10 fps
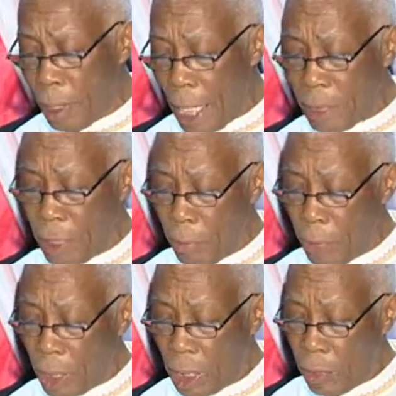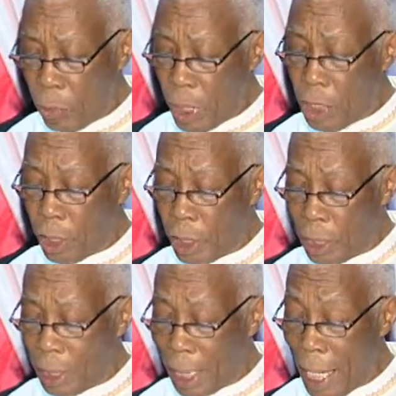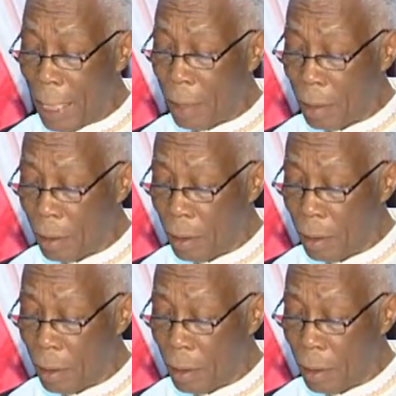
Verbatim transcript: Latin American region, can